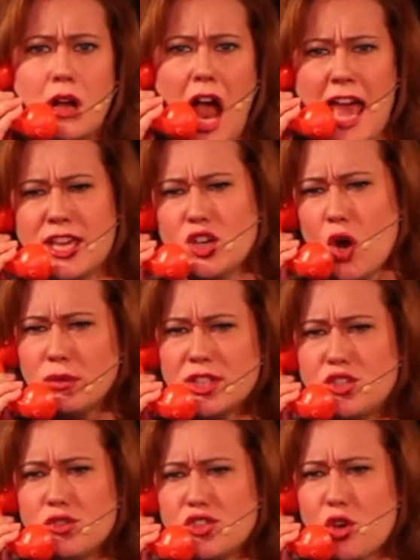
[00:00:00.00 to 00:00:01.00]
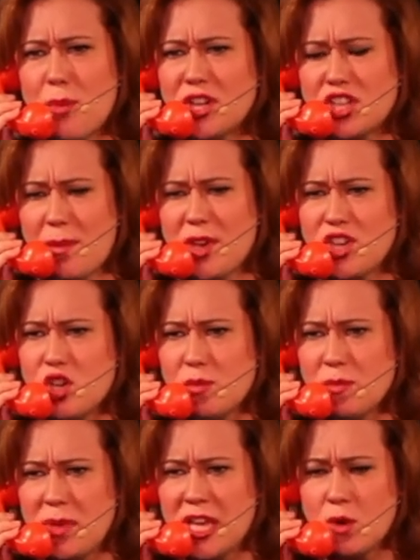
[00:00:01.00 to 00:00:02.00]
I can only do so much. I'm a
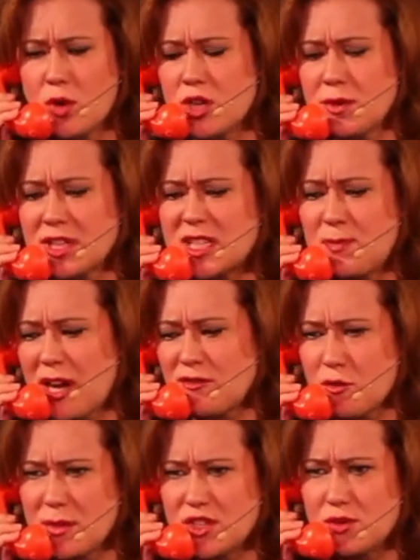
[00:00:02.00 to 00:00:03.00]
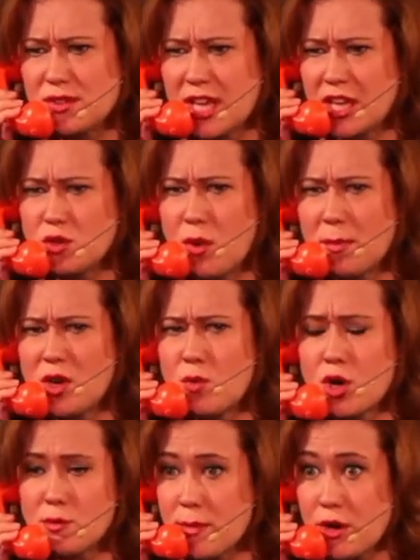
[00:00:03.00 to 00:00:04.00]
human being. What do you expect from me, Suzanne? You want me to
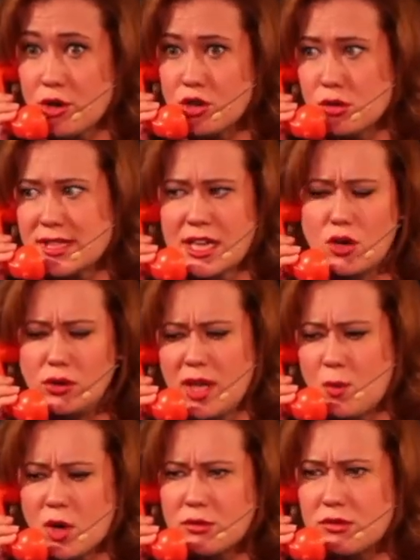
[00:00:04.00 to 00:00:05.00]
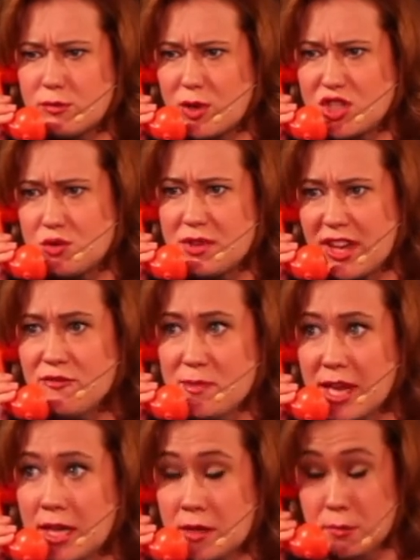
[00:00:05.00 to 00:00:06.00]
work miracles? I can only work with what you give
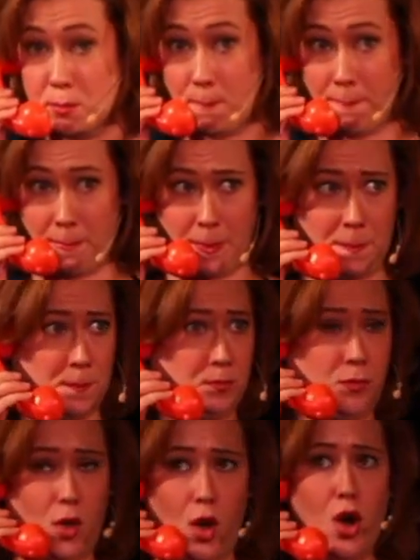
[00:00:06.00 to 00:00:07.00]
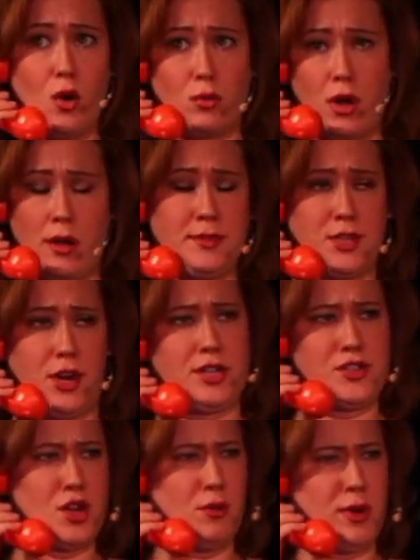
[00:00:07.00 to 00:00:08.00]
me oh, I'm sorry, so